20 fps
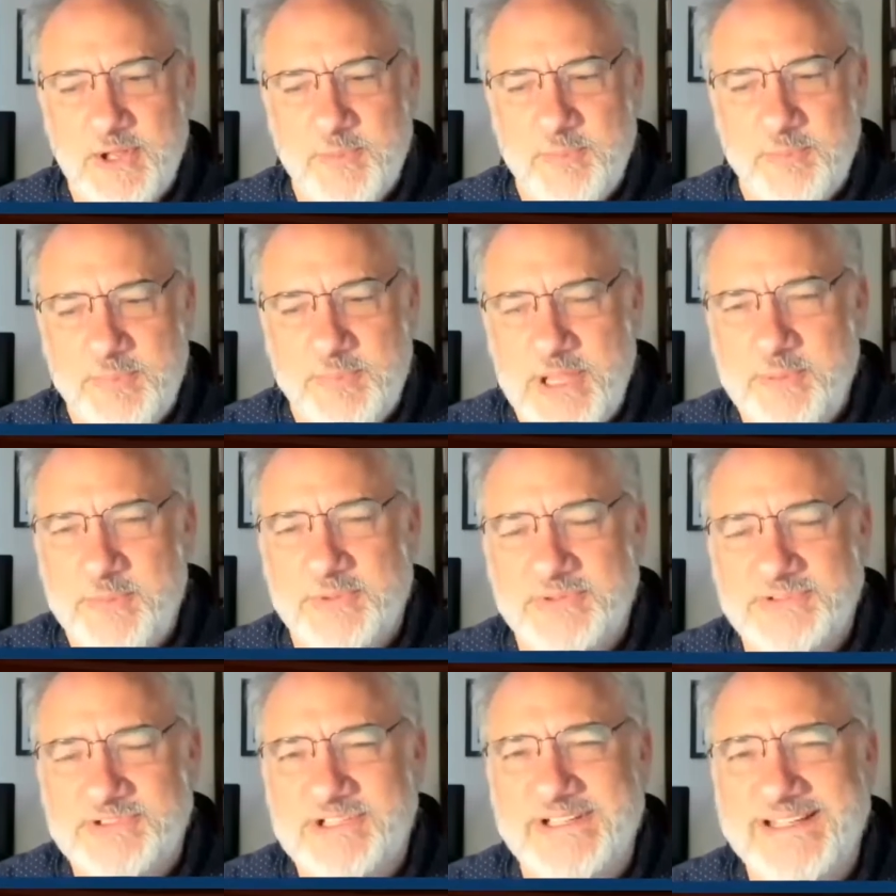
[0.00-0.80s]

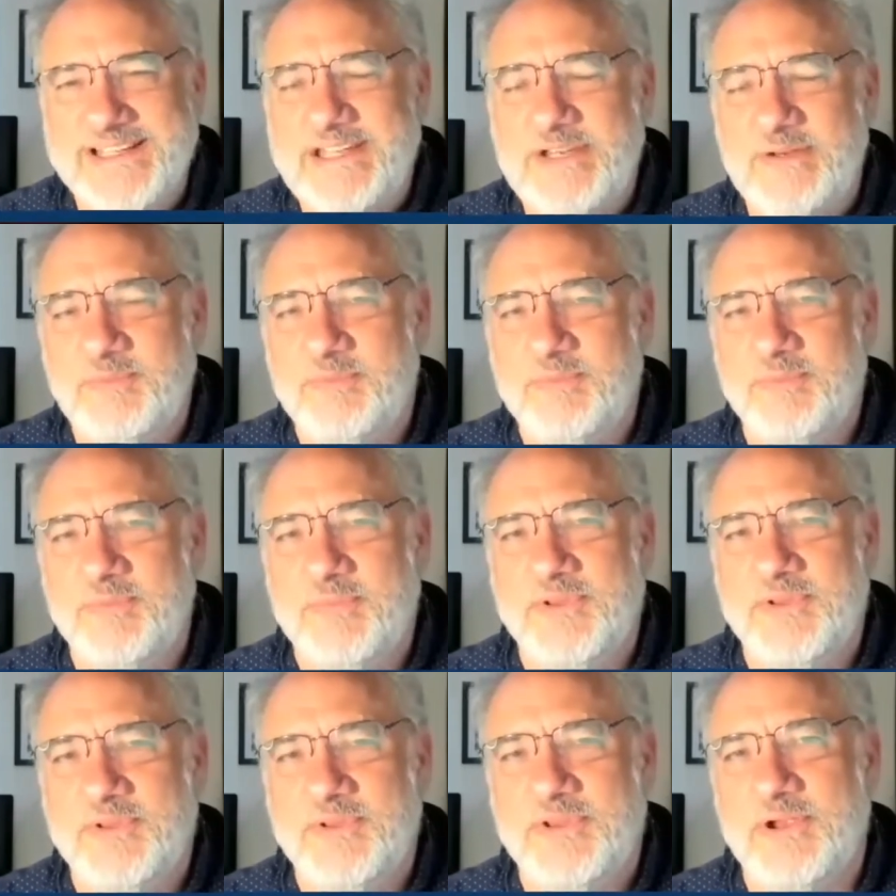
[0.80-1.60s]
people delete
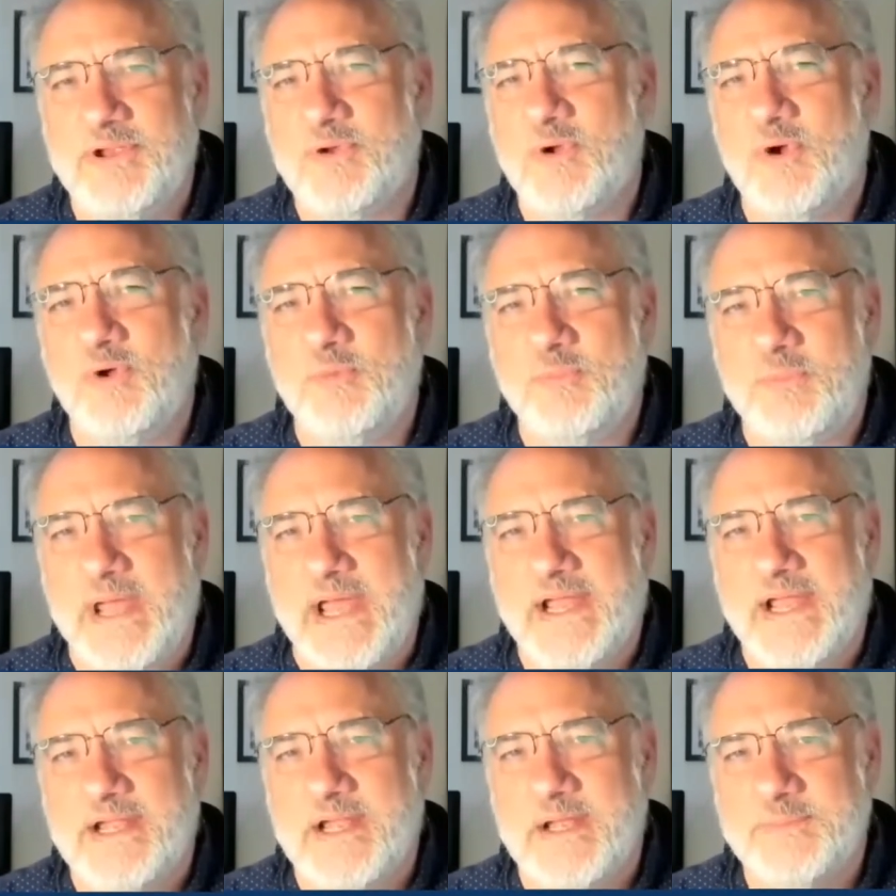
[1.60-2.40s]
their own
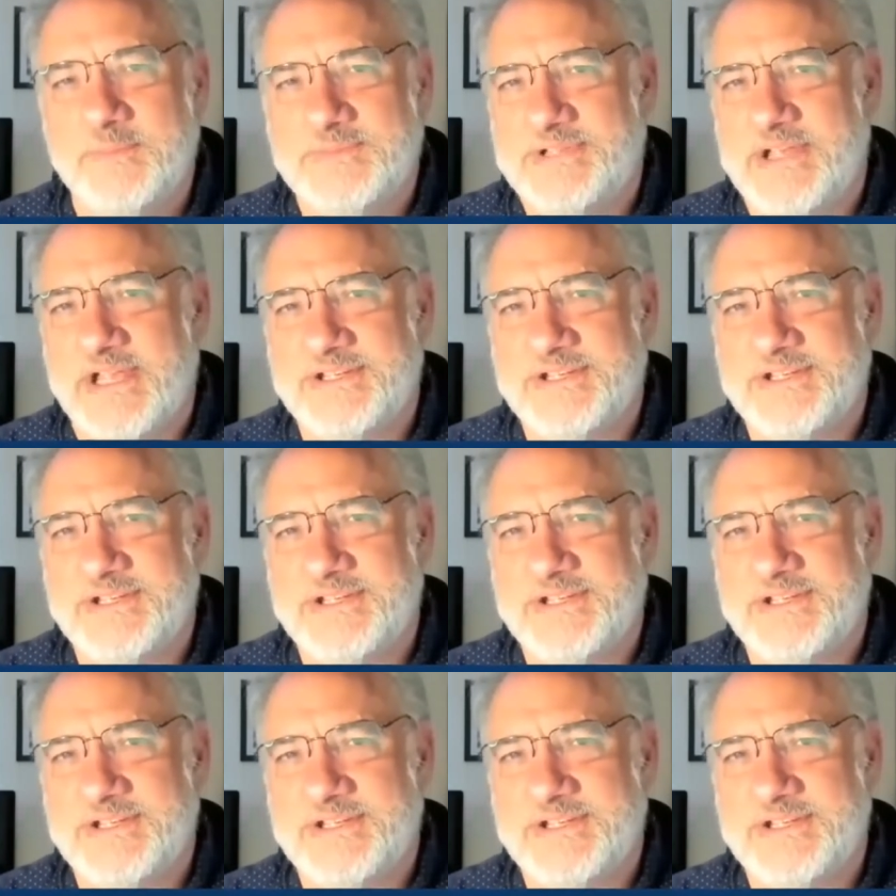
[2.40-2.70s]
backups